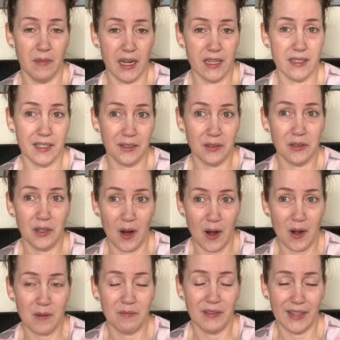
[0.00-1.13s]
Zero
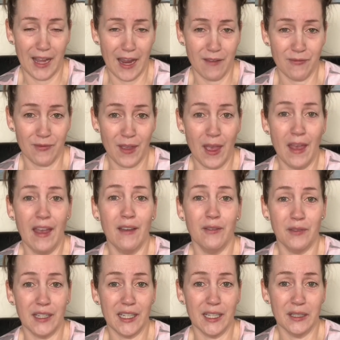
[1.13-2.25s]
Carb Life
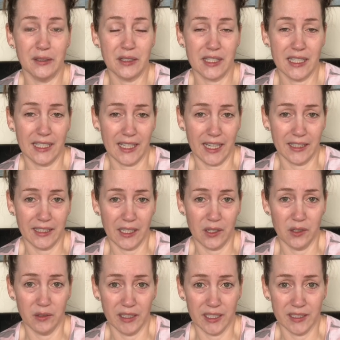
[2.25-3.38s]
videos that Kelly
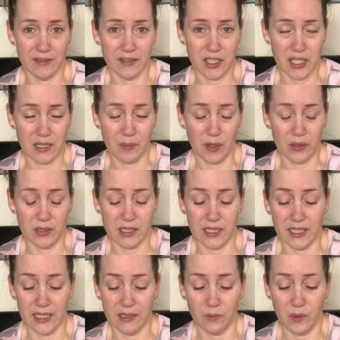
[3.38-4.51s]
Hogan just
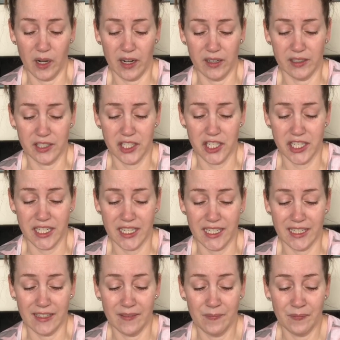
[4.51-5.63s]
posted, where
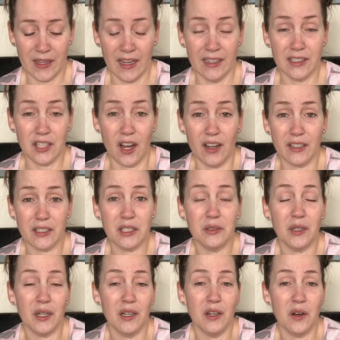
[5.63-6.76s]
she talks to
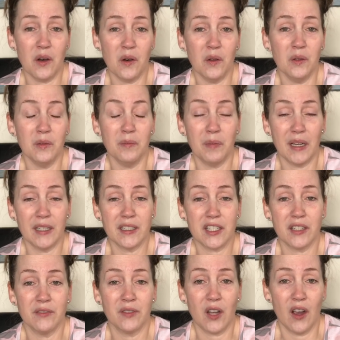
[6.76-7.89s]
a whole bunch
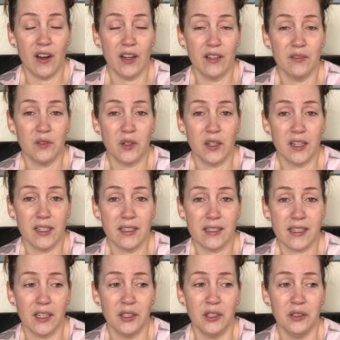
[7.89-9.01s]
of carnivores
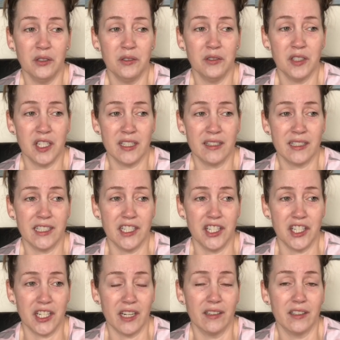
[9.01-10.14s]
who just
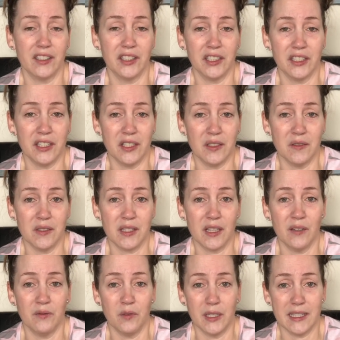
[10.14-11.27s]
share the good news
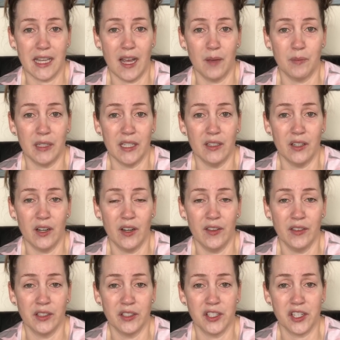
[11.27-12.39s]
of what's happening on
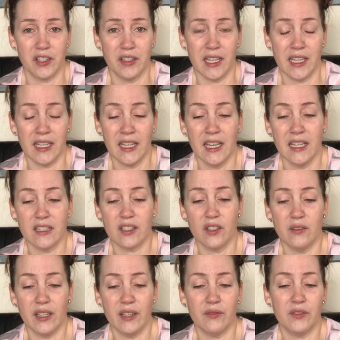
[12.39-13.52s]
their journey.
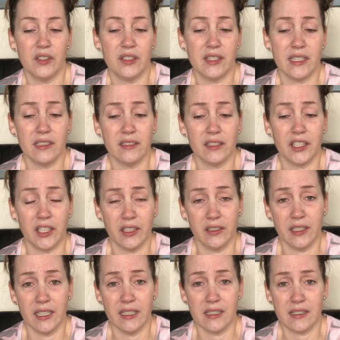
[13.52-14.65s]
So if you're still
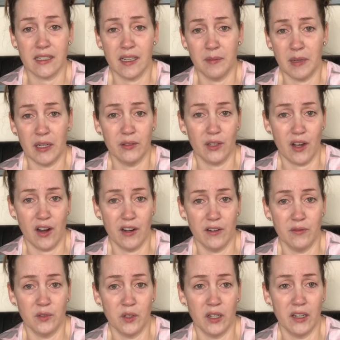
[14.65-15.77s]
curious about
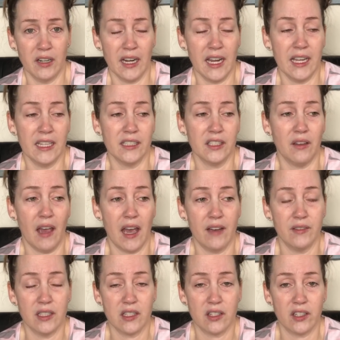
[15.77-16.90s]
carnivore and you
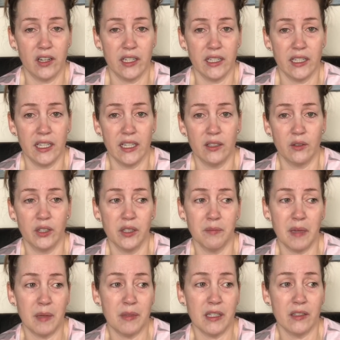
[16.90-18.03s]
haven't started it, or
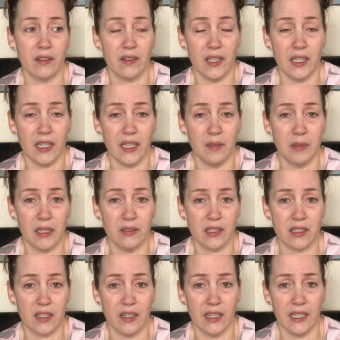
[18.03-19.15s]
maybe you're thinking about
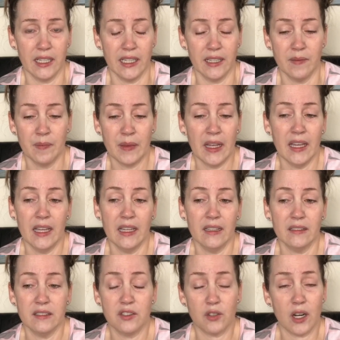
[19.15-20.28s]
starting it,
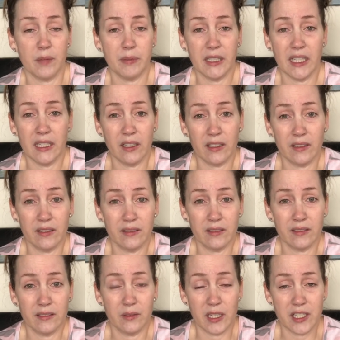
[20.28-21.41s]
drop any
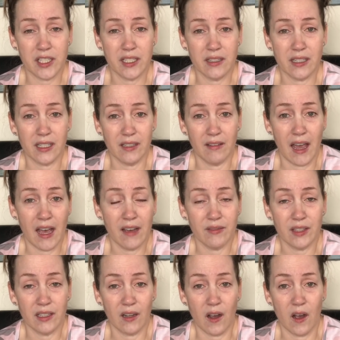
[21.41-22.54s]
questions that you have
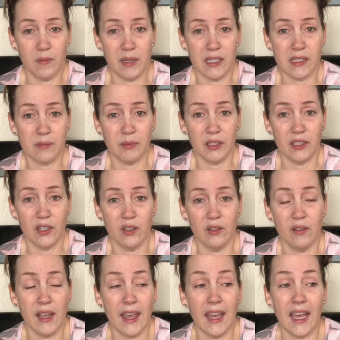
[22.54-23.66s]
in the comments
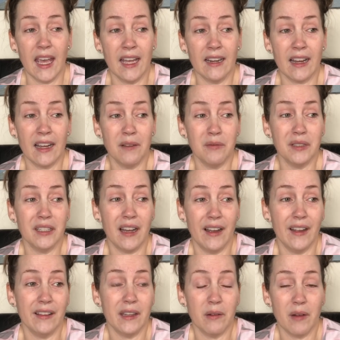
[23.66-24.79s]
below, and I would
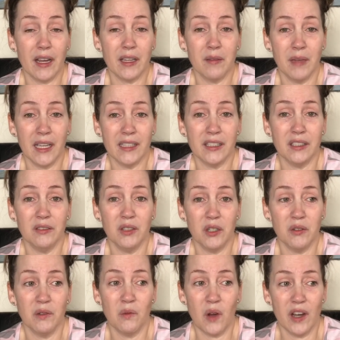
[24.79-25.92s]
highly recommend you
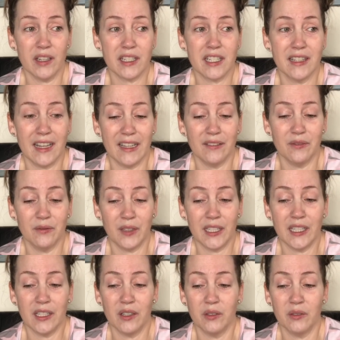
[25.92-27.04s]
go and watch that
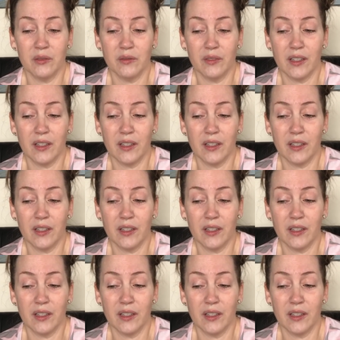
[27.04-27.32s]
video